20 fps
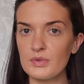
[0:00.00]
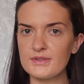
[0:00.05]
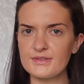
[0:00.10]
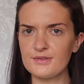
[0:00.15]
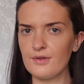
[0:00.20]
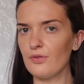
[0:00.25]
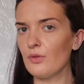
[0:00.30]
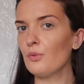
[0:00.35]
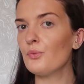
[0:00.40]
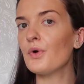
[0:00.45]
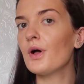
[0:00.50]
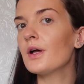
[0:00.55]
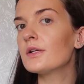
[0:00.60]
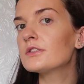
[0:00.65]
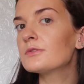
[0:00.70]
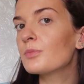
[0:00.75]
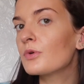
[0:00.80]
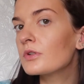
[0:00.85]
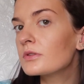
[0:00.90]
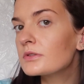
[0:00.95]
it's not the
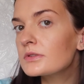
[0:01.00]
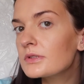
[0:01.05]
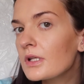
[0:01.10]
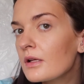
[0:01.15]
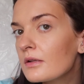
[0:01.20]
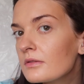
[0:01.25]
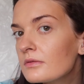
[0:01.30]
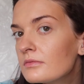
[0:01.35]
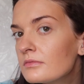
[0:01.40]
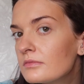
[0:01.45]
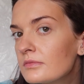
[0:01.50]
worst bronzer.